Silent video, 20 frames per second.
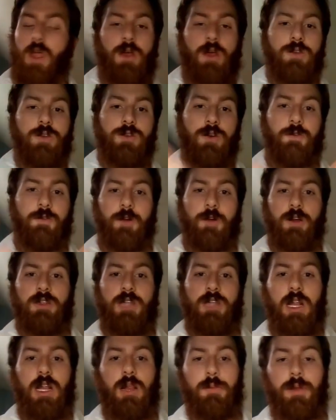So first, a
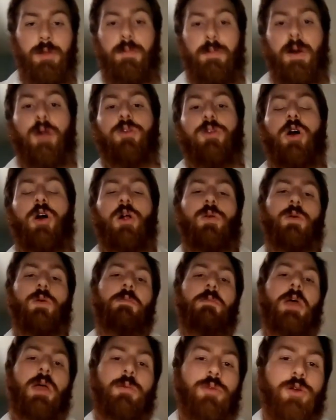little bit about Galway
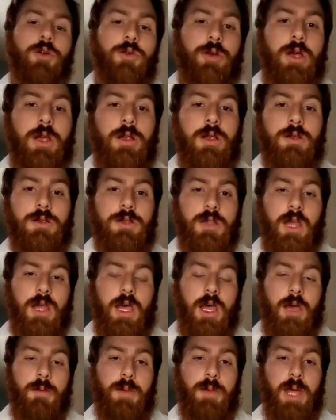Bay Brewery.
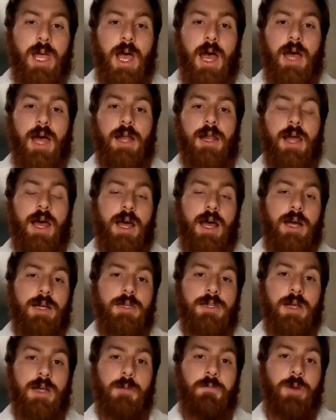They began
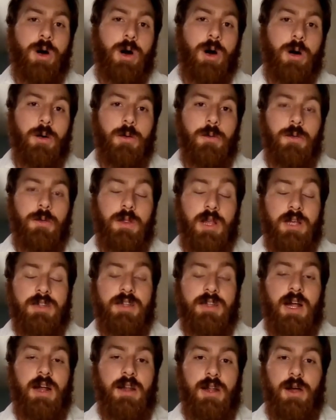as a pub. They
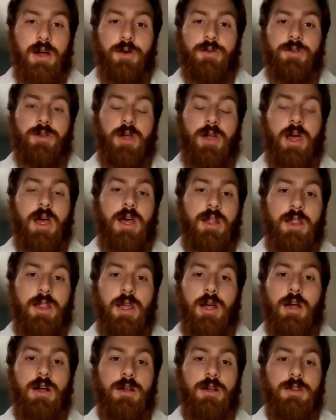started out
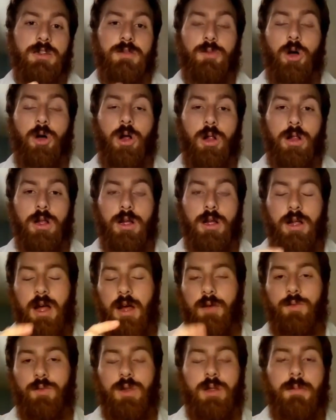their small
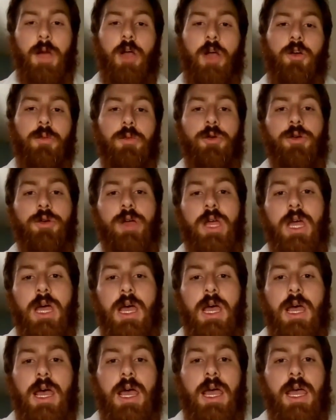with a microbrewery
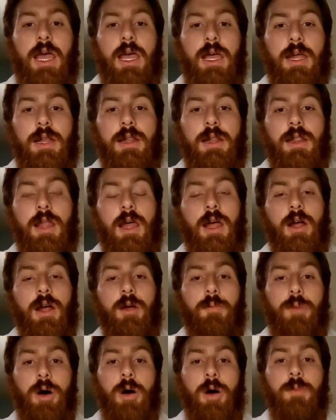in their
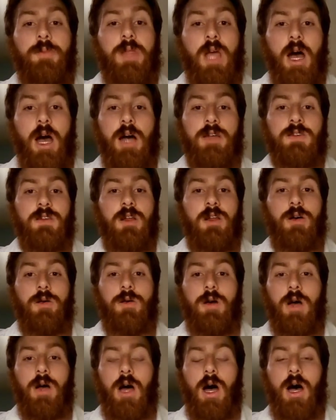pub, the Oslo,
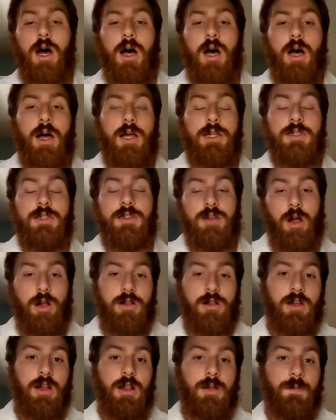in Salt
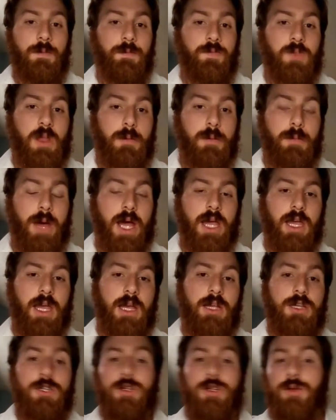Hill, back
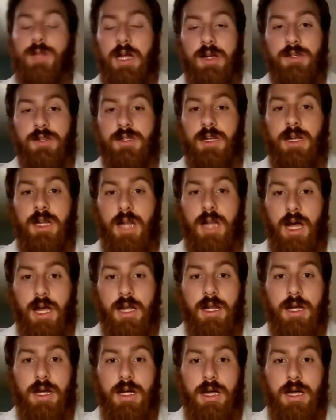in 2009.